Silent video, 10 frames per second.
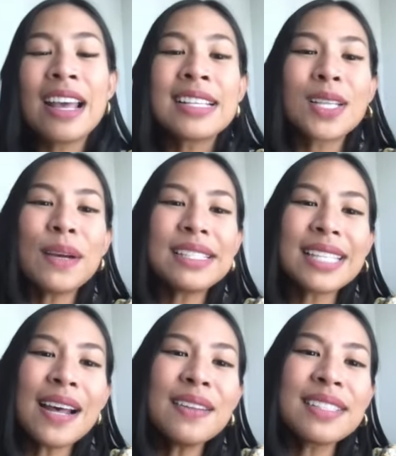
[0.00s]
So it
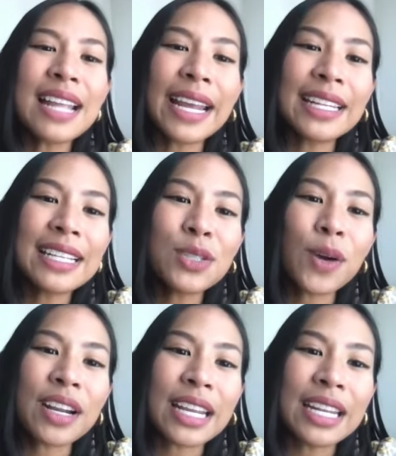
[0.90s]
sounds like this
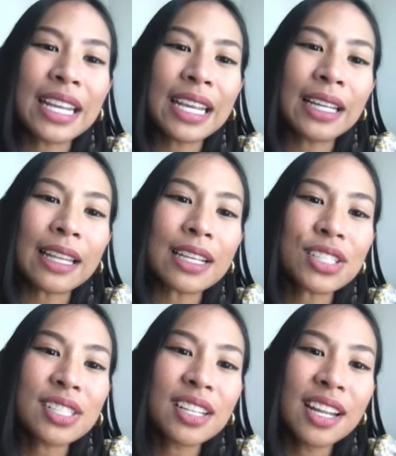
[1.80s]
word in
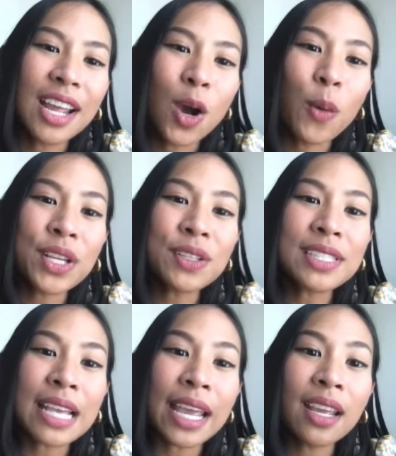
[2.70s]
English when you
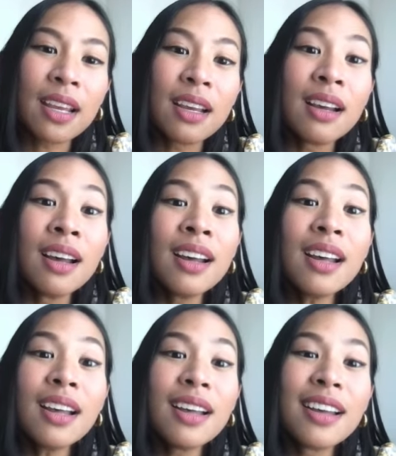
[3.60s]
say huh,
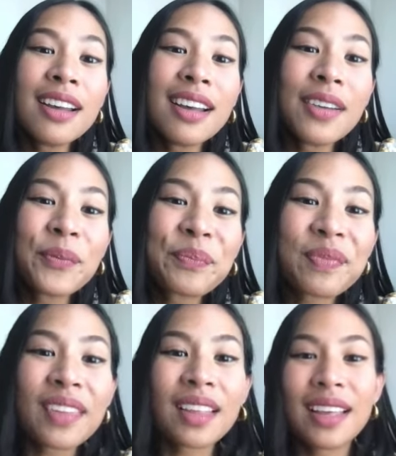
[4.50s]

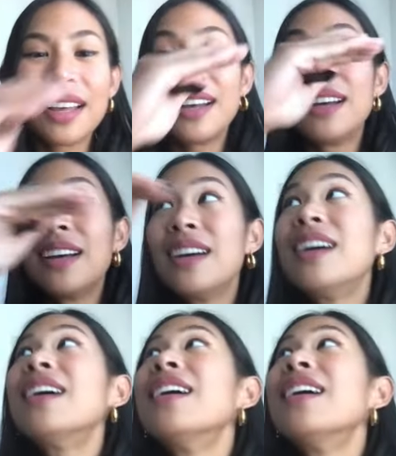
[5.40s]
huh,